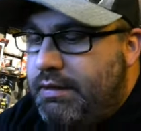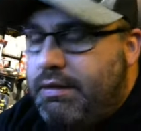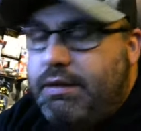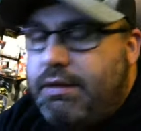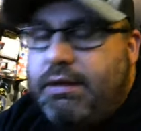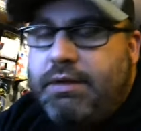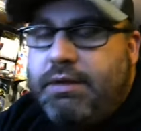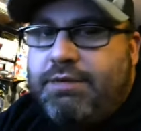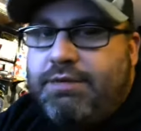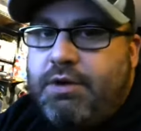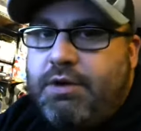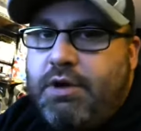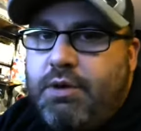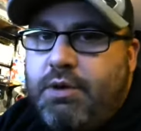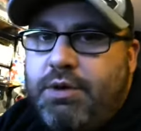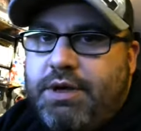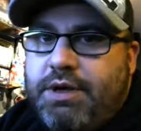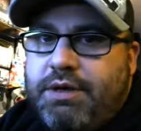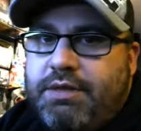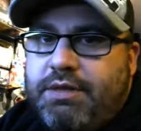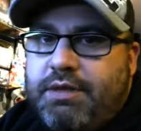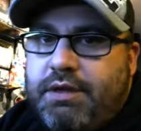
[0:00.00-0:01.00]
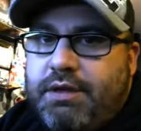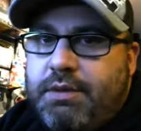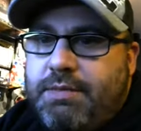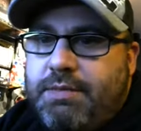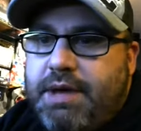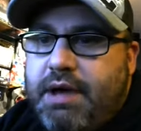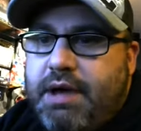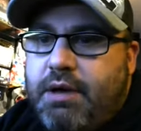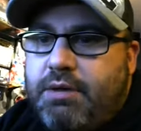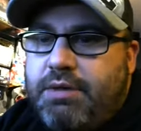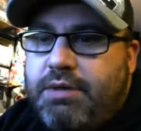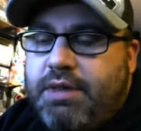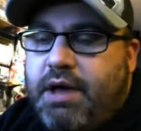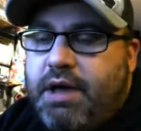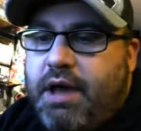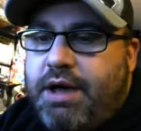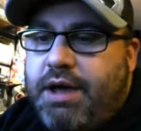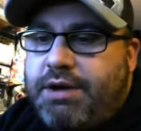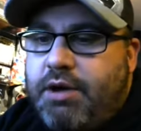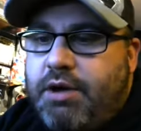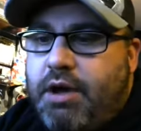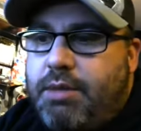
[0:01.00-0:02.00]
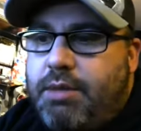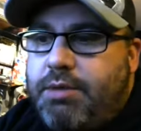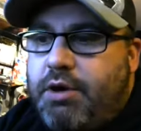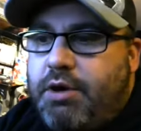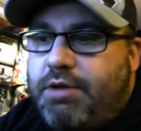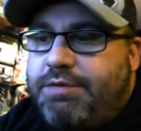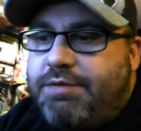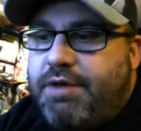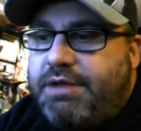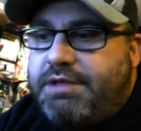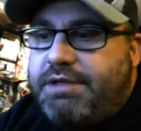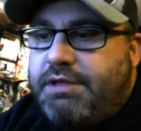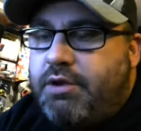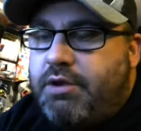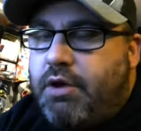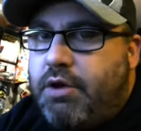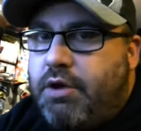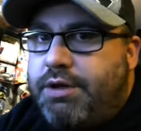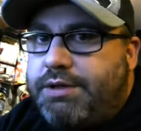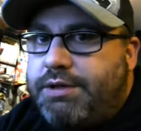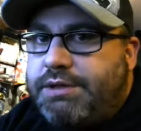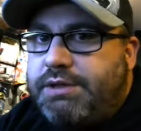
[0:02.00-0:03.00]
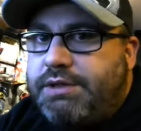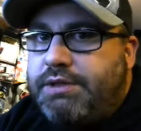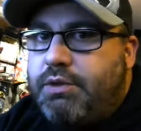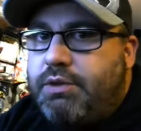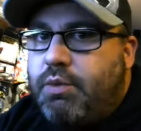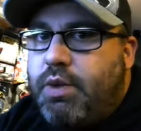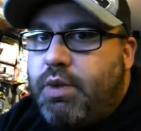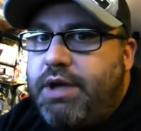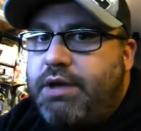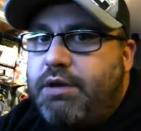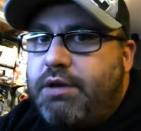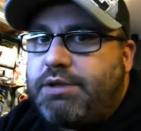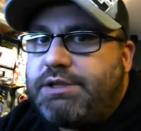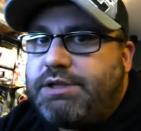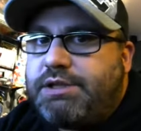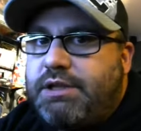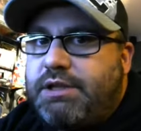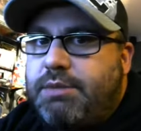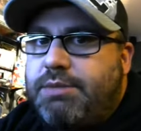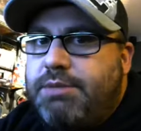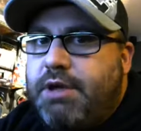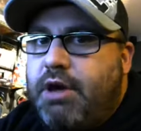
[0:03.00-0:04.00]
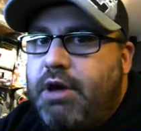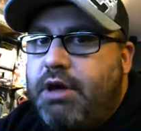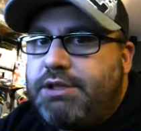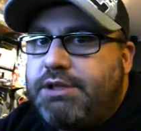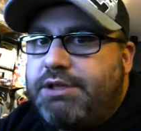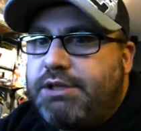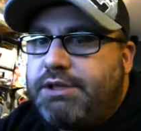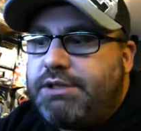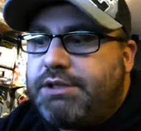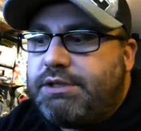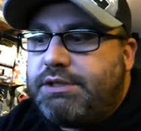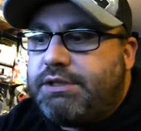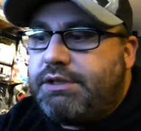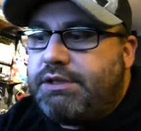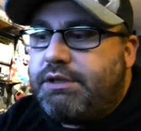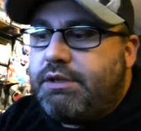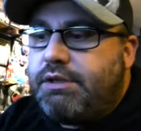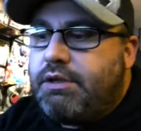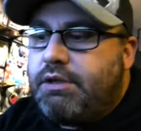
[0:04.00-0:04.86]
if you know anything about the idometer effect at all, it's the way your subconscious